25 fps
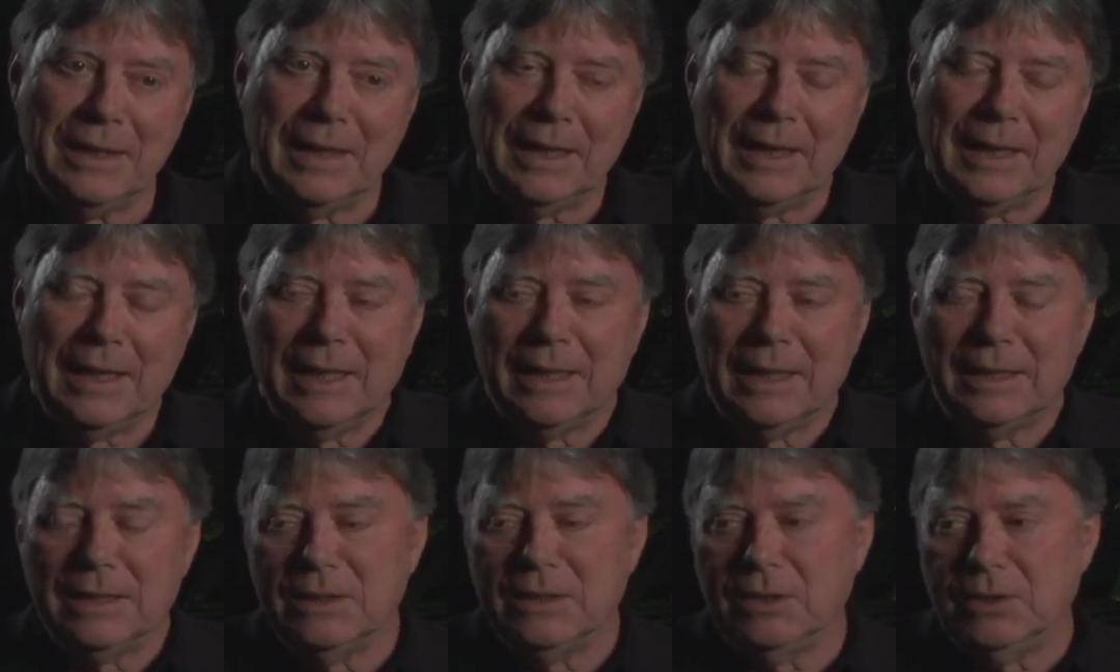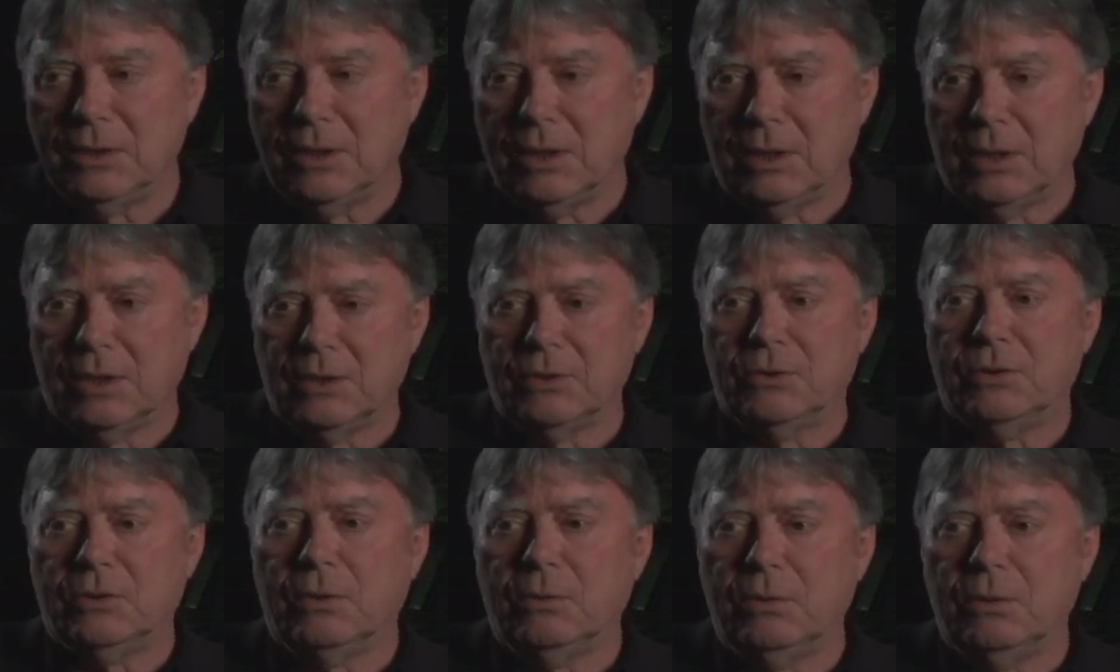And
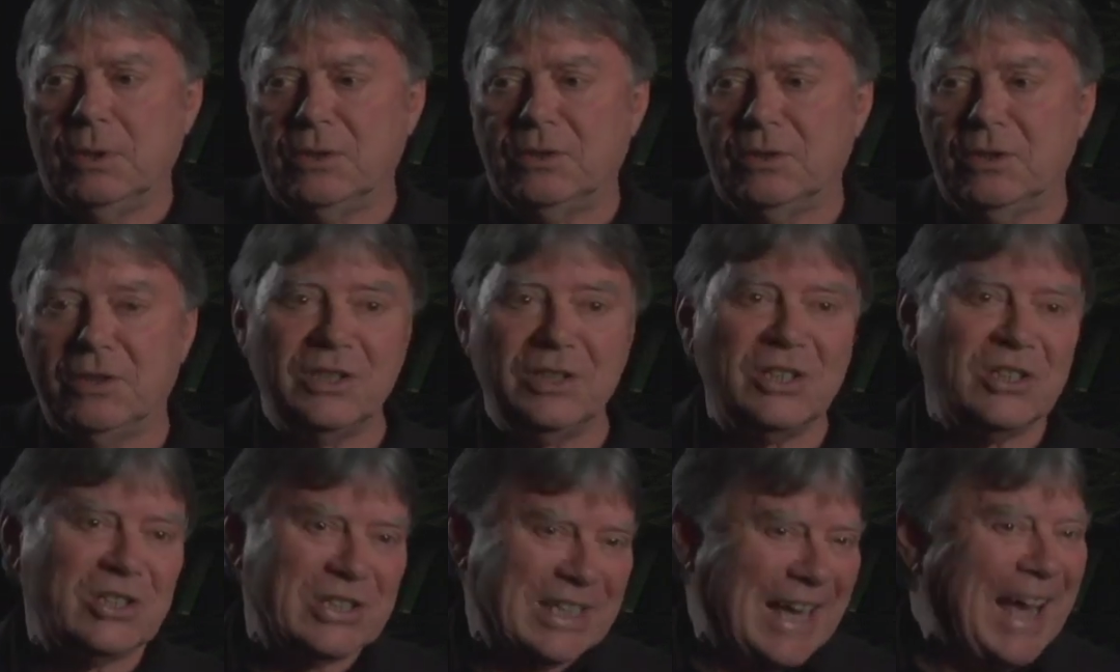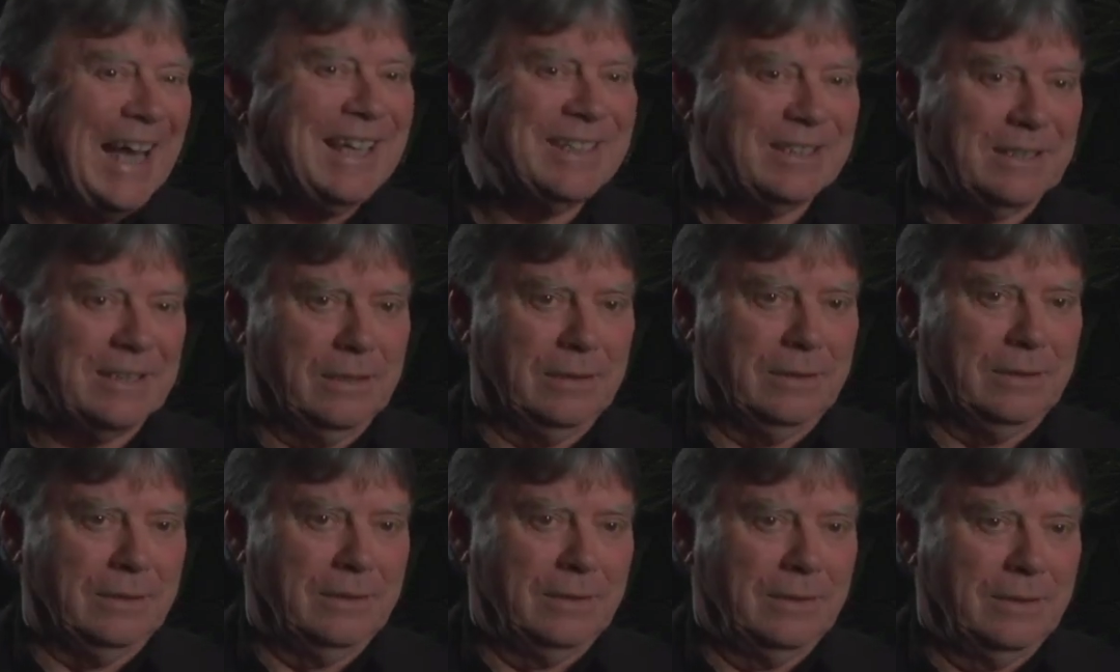uh, so it's a
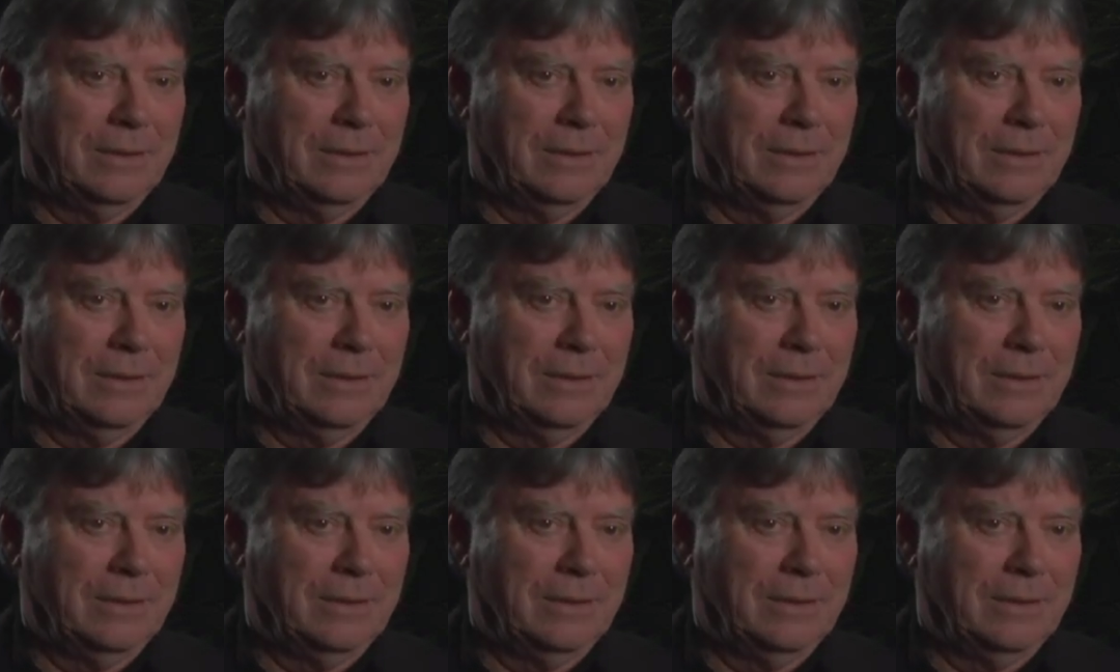disaster.